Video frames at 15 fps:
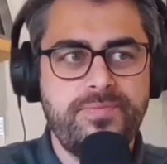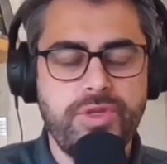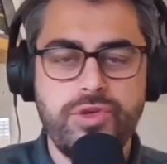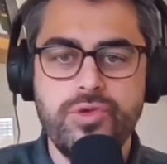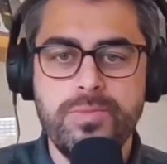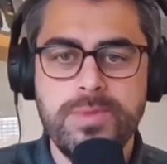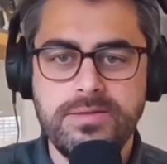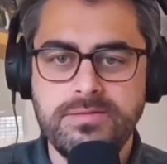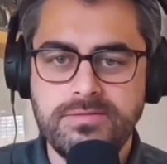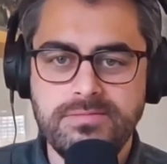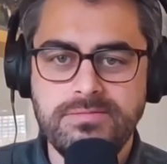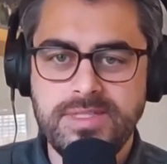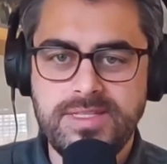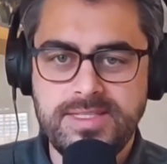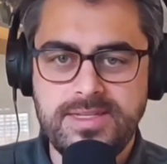human
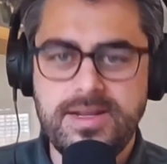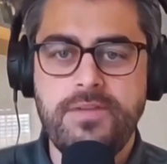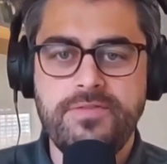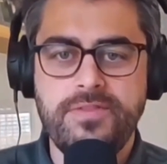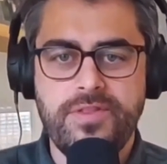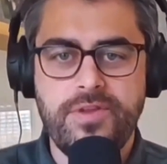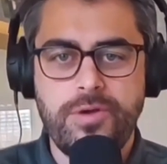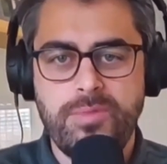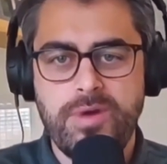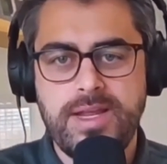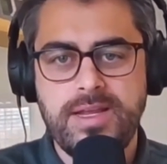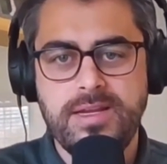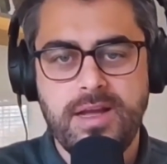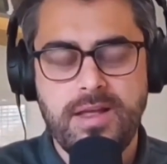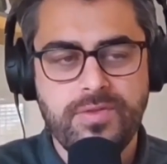stuff in their
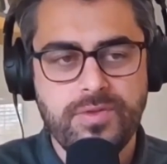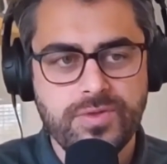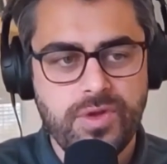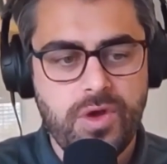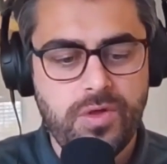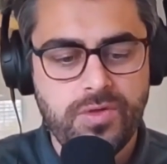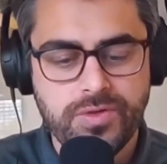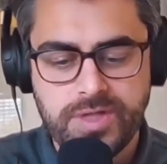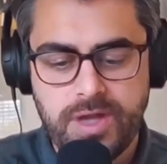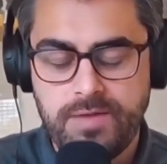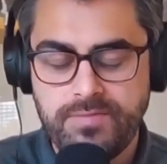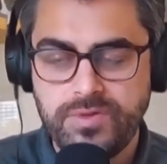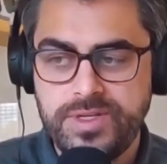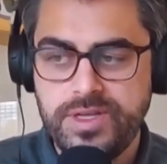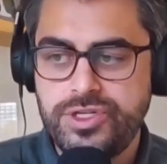brain on all those
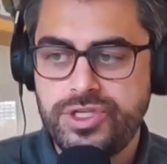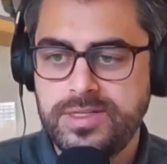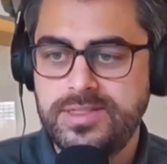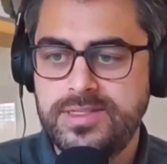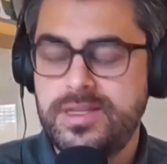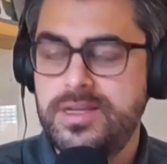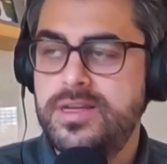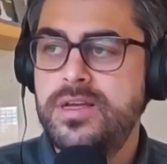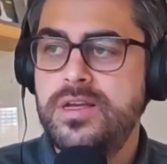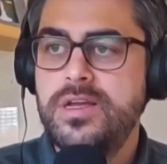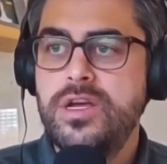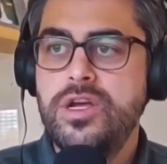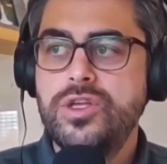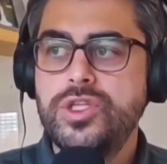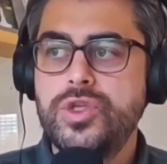conversations.
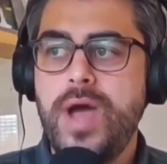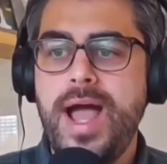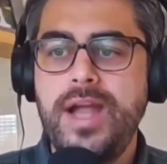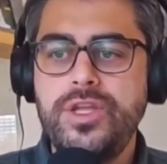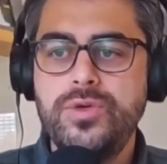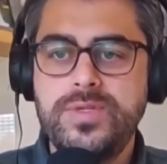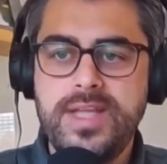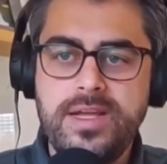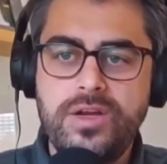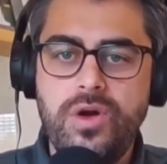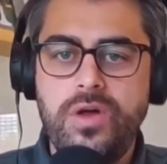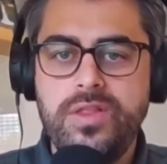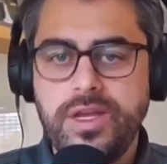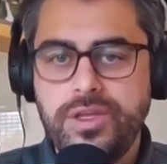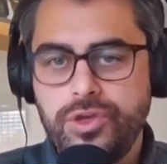So how do you take
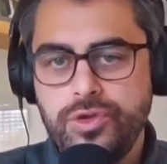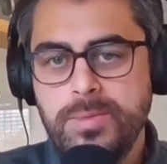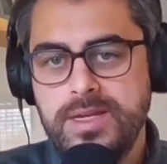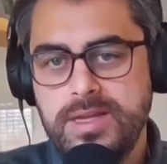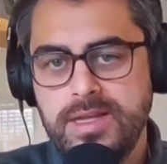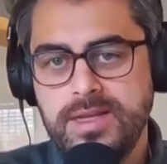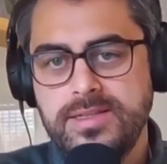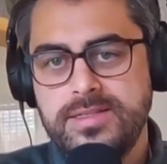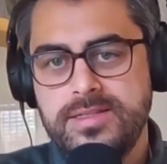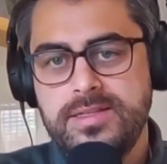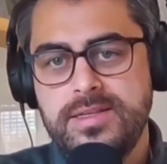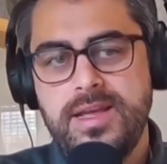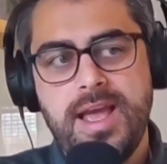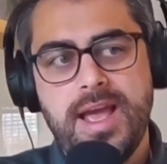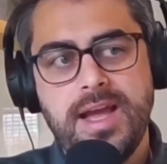all that humanness
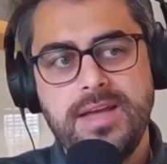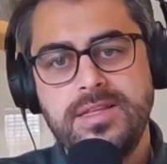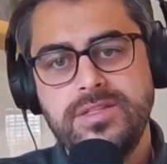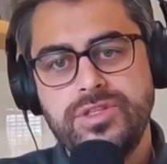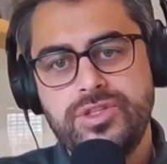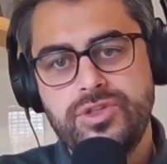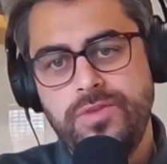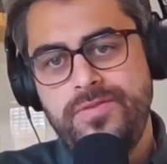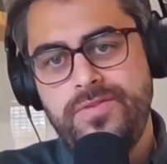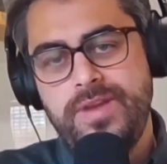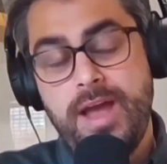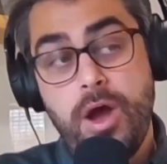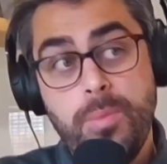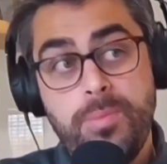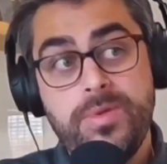and then
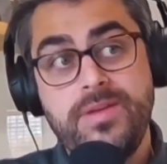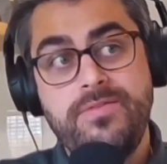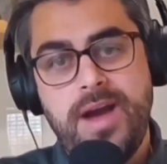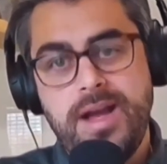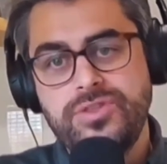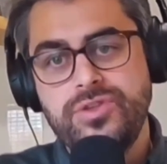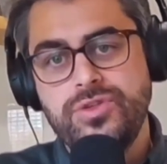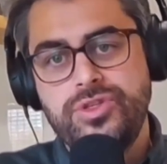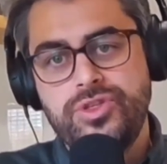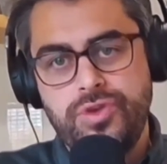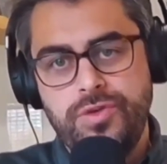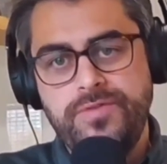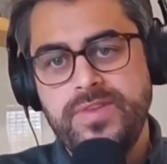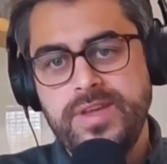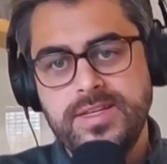help advisors
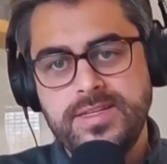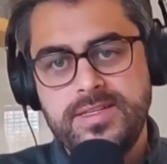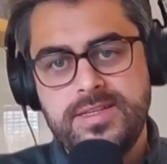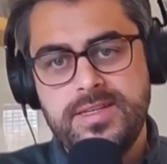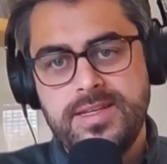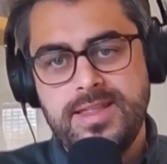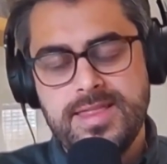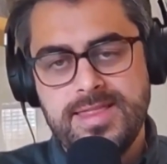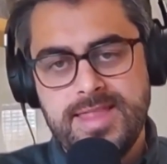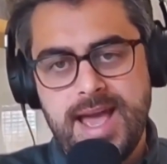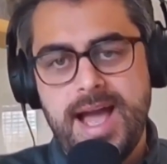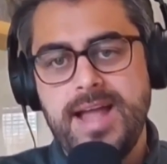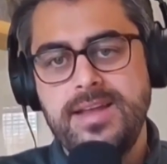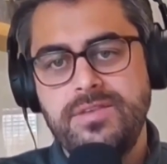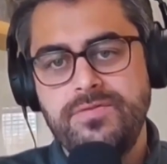surface
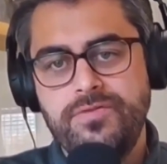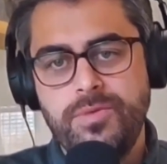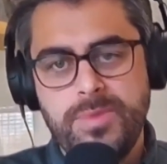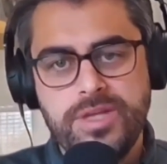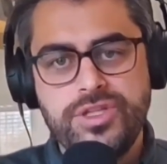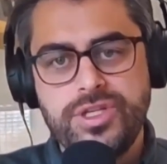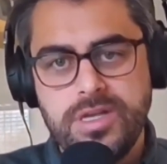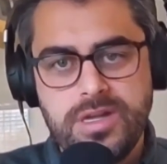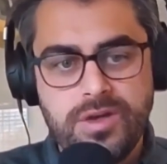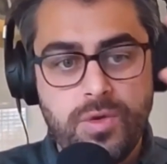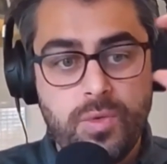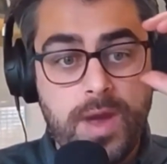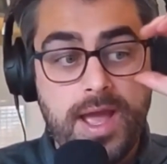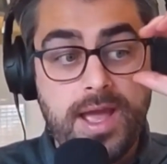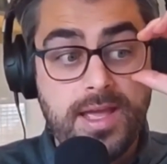that information in a
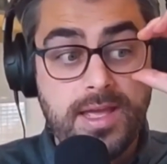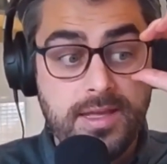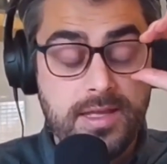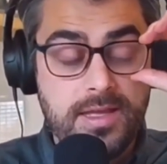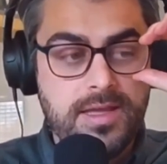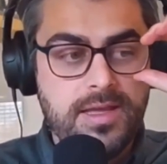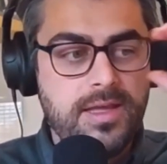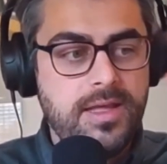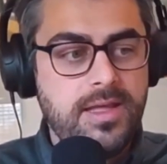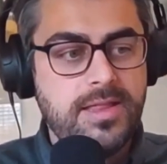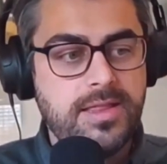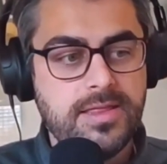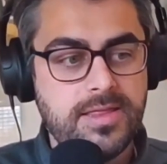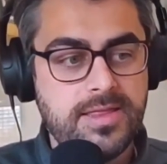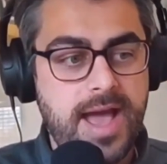way
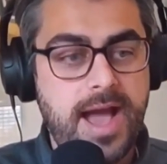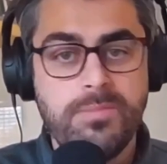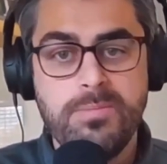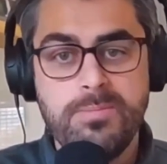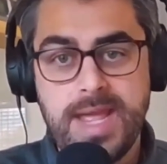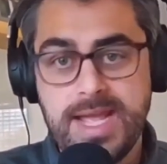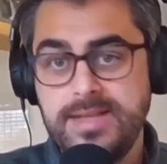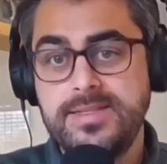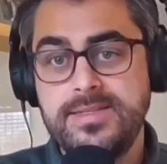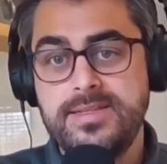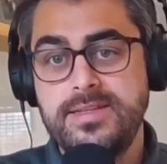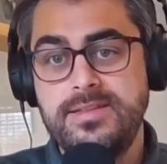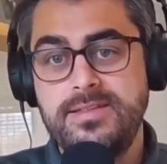that makes